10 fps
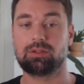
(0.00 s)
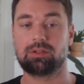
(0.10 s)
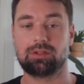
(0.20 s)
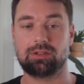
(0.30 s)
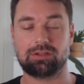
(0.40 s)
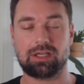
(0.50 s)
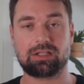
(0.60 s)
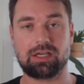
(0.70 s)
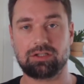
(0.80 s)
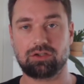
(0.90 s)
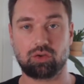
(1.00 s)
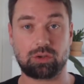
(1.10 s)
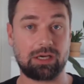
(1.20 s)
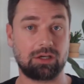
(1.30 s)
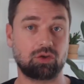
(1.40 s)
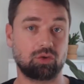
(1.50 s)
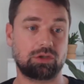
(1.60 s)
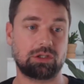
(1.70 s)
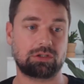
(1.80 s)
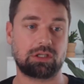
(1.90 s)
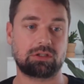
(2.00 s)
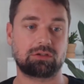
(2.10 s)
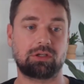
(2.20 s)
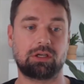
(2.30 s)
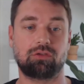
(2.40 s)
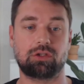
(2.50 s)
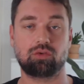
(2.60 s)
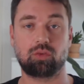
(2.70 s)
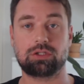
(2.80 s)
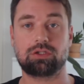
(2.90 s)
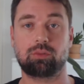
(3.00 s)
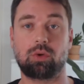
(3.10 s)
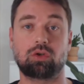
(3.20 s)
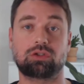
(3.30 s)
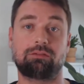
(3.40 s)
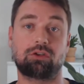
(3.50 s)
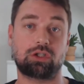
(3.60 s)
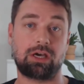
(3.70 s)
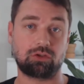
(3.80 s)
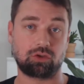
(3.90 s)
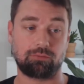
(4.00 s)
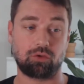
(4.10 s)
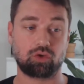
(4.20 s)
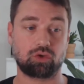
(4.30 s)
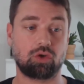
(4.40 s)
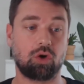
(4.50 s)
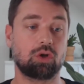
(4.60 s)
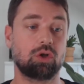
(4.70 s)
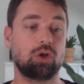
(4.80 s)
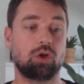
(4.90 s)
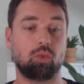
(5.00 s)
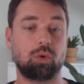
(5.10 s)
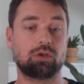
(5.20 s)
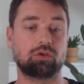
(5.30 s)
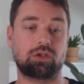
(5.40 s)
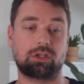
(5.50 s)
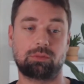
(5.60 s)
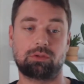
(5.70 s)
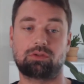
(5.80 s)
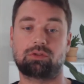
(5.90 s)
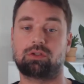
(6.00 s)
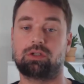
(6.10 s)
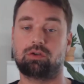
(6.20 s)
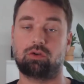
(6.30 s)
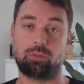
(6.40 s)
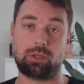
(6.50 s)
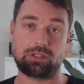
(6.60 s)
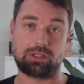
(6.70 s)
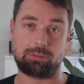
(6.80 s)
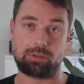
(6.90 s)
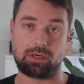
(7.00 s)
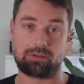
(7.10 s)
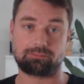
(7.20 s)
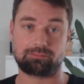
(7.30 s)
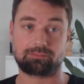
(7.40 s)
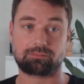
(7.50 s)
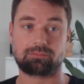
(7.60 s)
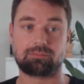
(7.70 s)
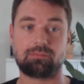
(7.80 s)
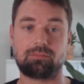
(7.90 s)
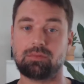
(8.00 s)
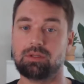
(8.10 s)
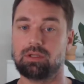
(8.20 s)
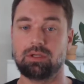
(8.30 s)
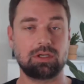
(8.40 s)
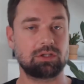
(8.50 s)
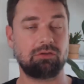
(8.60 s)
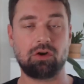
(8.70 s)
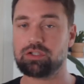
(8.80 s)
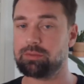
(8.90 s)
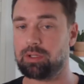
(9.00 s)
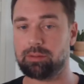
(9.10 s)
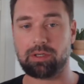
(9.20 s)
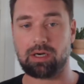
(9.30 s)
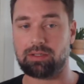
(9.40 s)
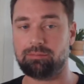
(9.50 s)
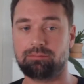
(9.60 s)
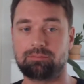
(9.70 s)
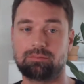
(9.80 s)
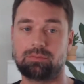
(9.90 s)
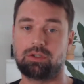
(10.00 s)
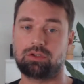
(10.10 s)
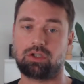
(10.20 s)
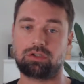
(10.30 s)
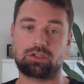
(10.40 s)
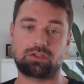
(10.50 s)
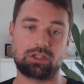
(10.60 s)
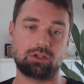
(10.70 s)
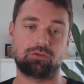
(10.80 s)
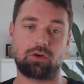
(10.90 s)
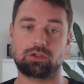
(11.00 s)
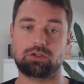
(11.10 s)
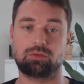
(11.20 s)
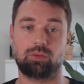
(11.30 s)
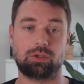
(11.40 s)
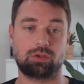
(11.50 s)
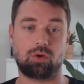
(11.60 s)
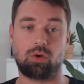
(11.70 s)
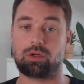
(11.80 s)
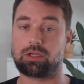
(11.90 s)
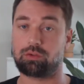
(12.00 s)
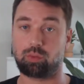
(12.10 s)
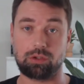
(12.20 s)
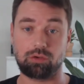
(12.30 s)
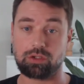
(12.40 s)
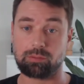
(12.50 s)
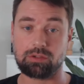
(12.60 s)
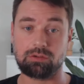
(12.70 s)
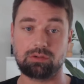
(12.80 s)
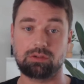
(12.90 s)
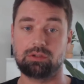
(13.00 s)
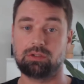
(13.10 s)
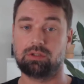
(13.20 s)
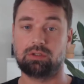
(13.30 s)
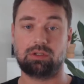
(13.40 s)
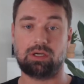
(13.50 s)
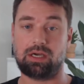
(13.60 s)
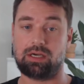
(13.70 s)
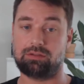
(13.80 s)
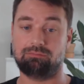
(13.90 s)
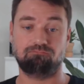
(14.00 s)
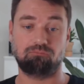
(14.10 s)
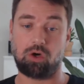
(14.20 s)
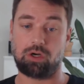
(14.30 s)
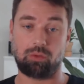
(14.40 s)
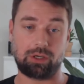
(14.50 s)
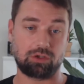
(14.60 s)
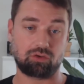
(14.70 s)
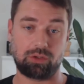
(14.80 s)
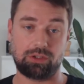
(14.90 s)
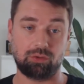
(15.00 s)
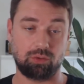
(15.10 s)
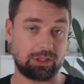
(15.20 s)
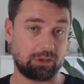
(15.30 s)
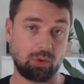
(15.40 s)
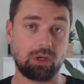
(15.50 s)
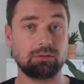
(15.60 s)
In that case, you cannot use CSS. And for this reason, we also have a JavaScript version called Windows Segment Enumeration API. It's a very simple API, just a single function where you call get window segment. And on a regular screen, you will get one.